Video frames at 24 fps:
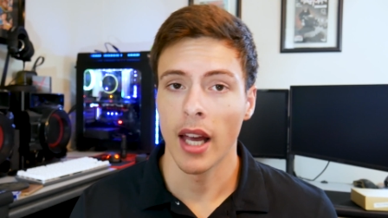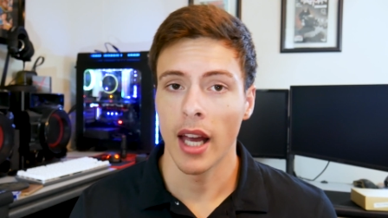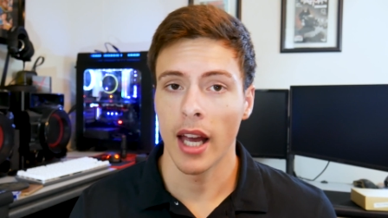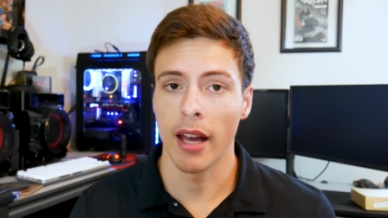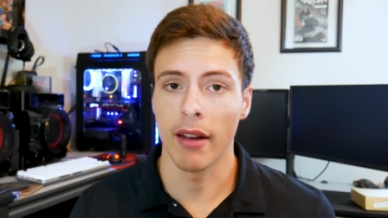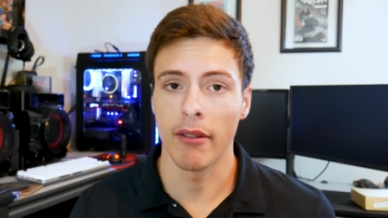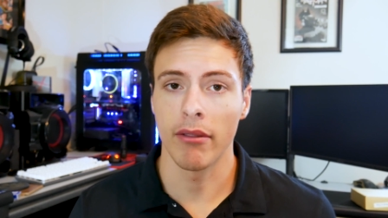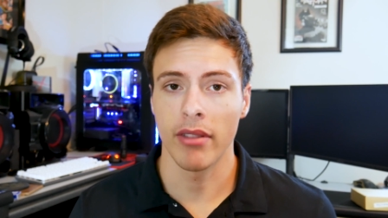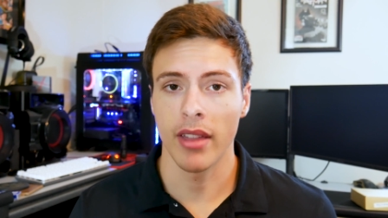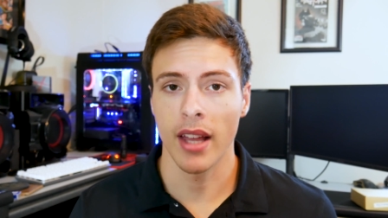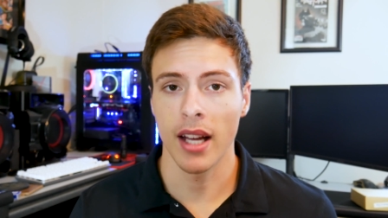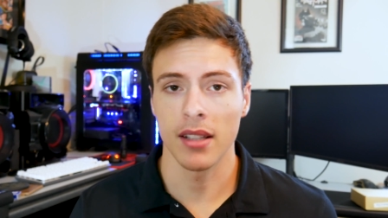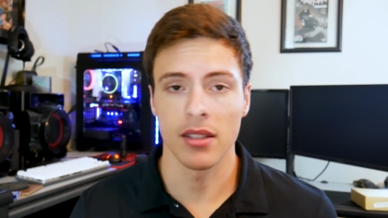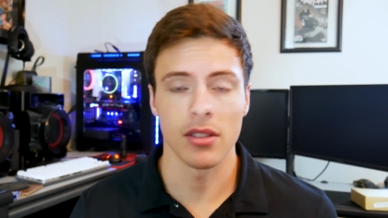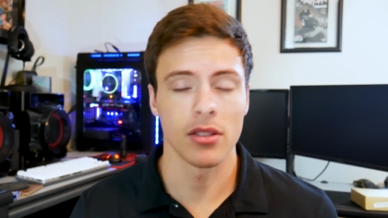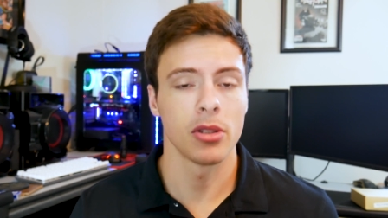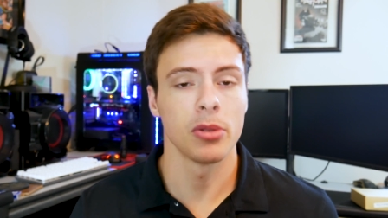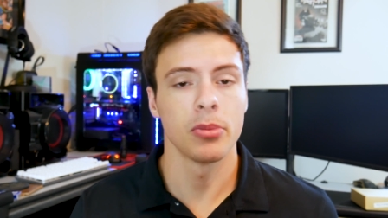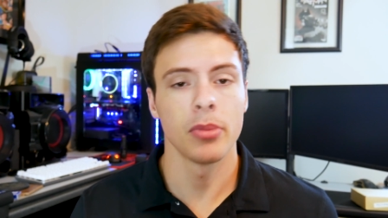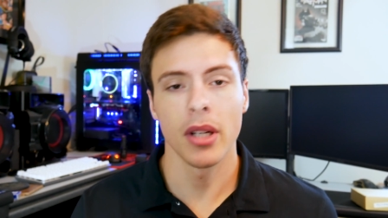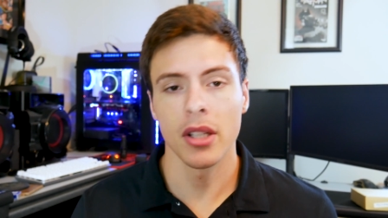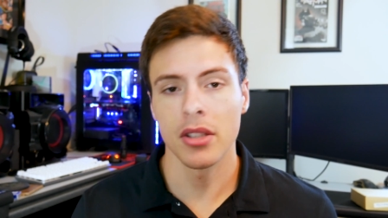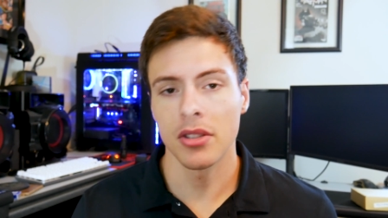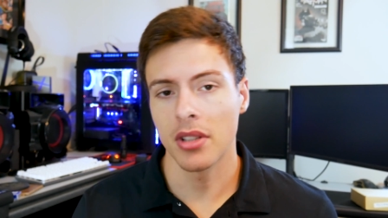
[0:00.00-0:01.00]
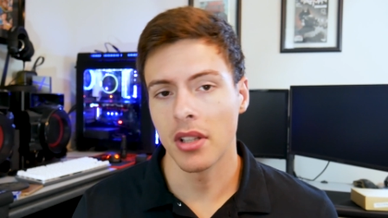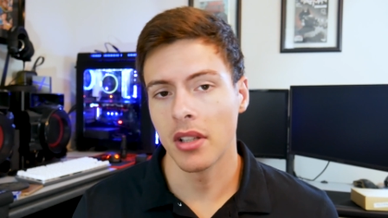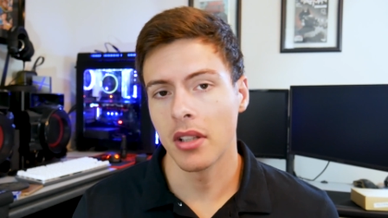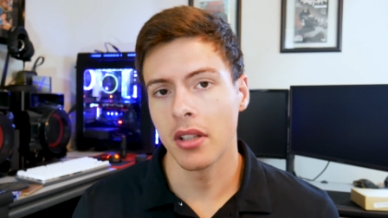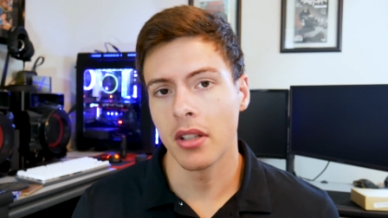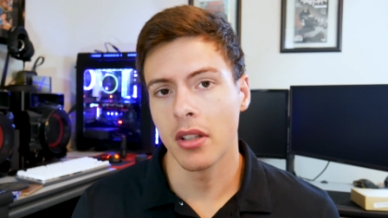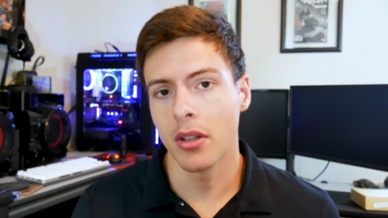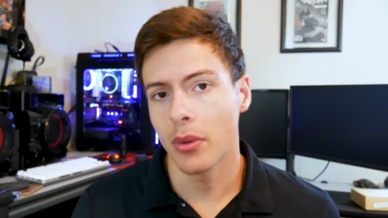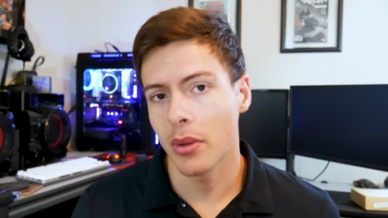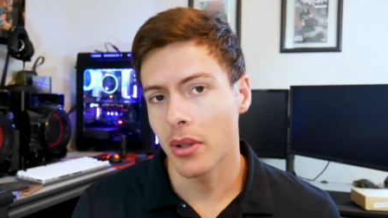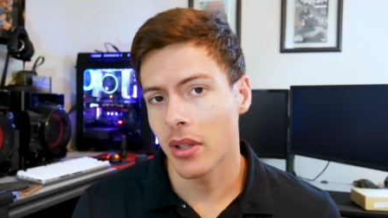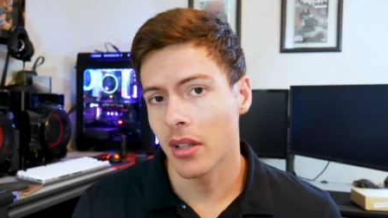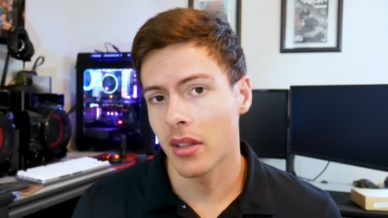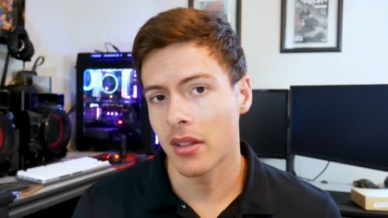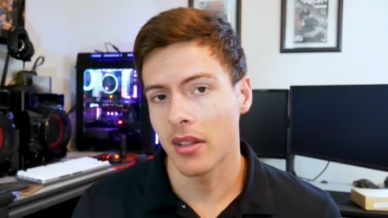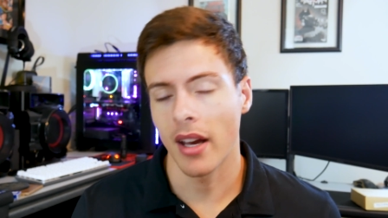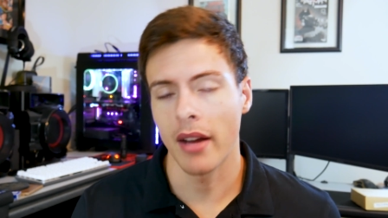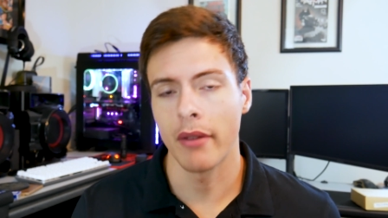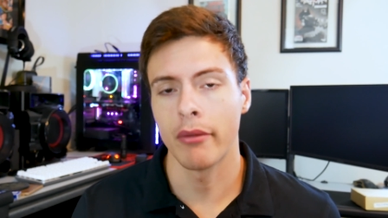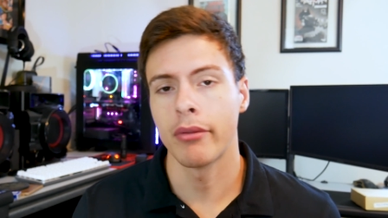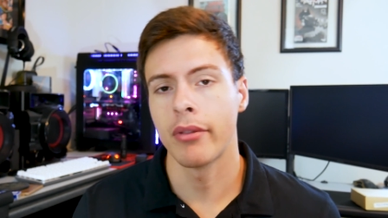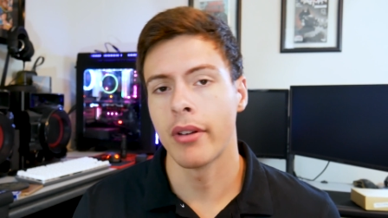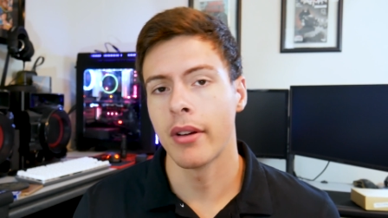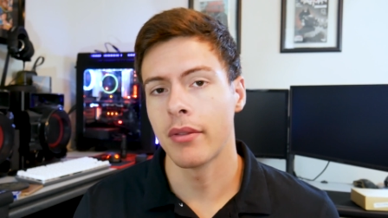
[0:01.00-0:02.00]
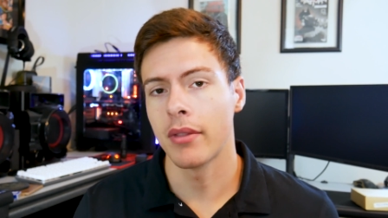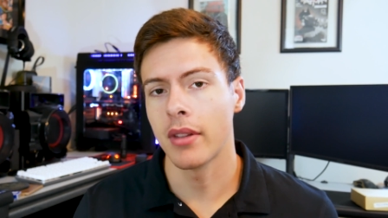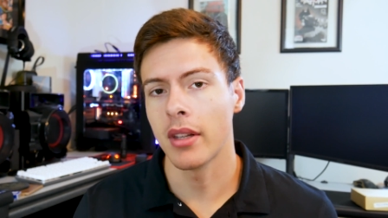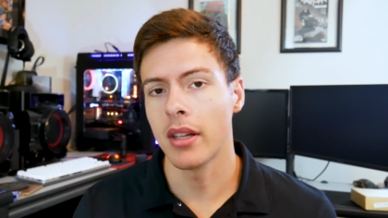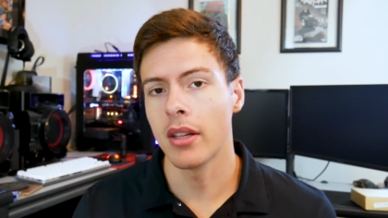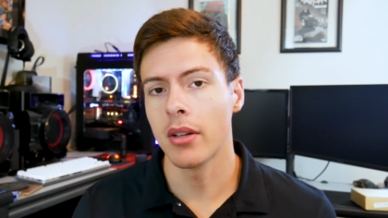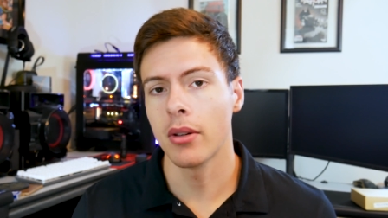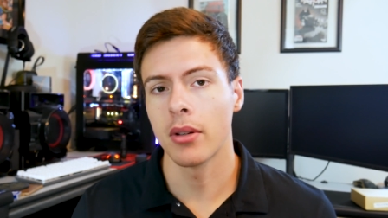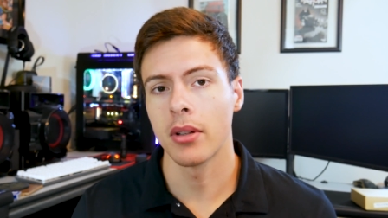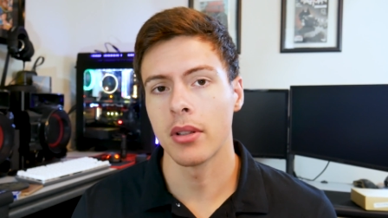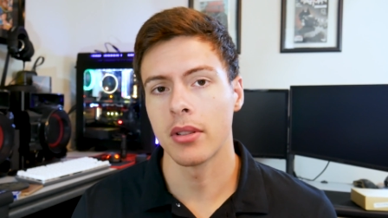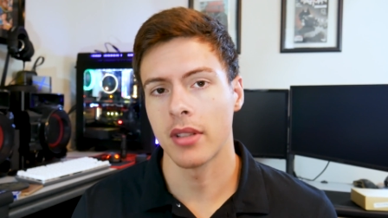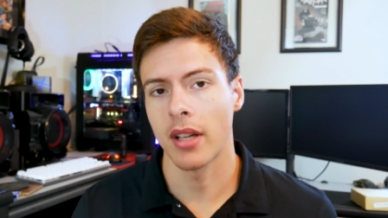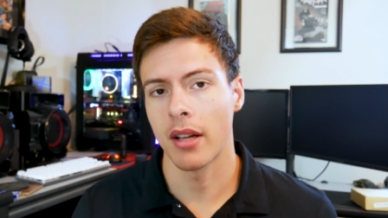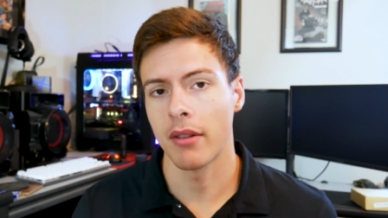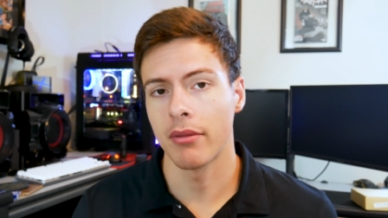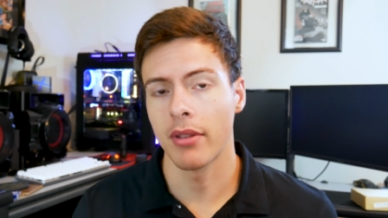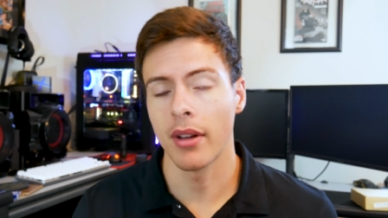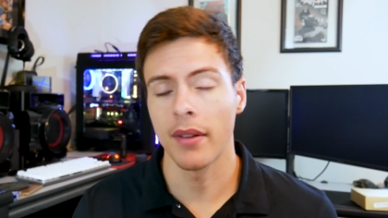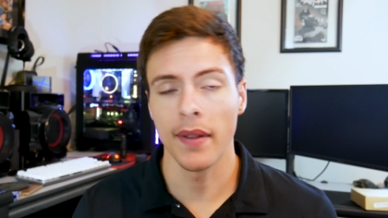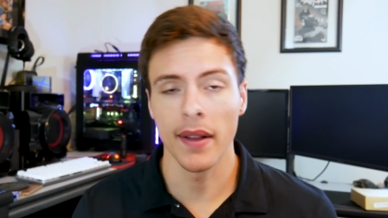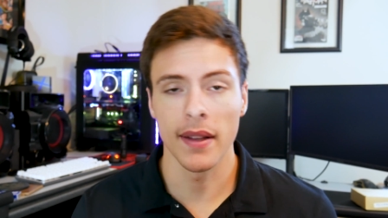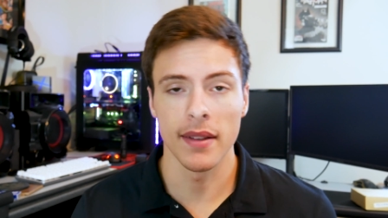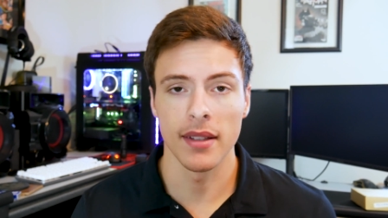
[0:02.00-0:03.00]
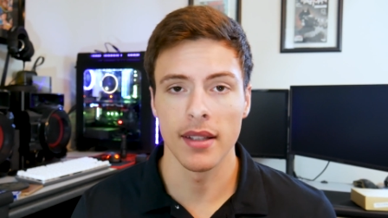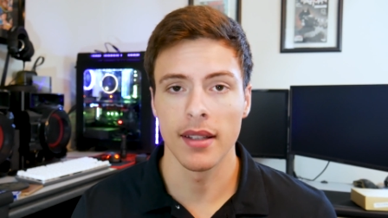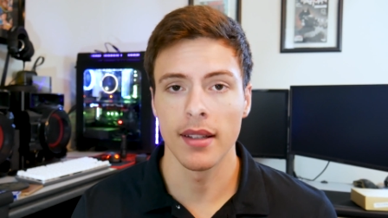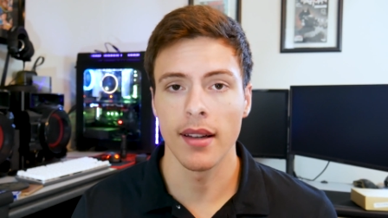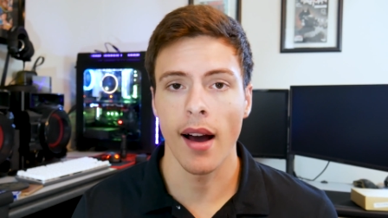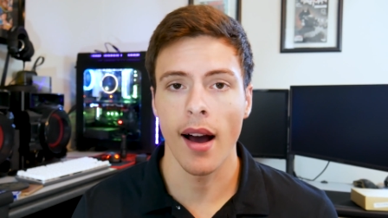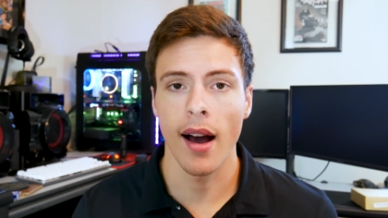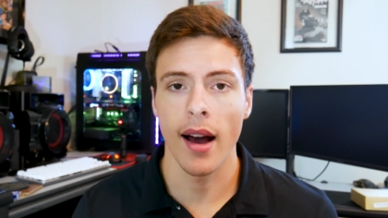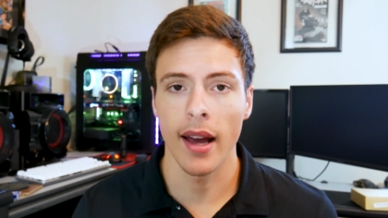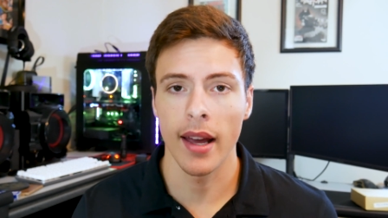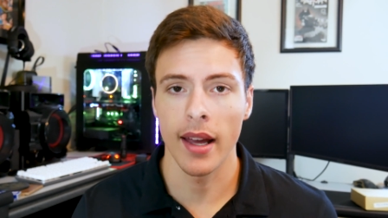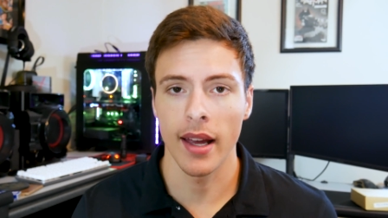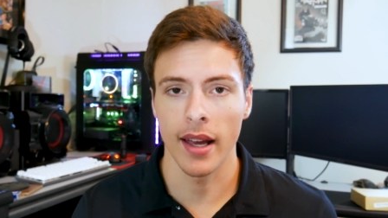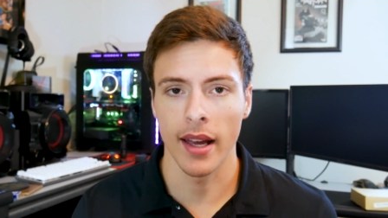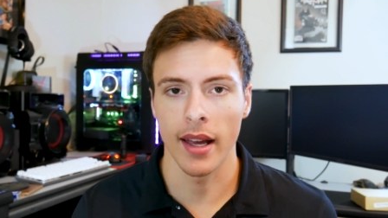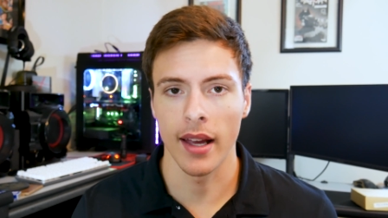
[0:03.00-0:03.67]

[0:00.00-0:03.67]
If that's too much, then you can go with a ten fifty or a ten fifty T I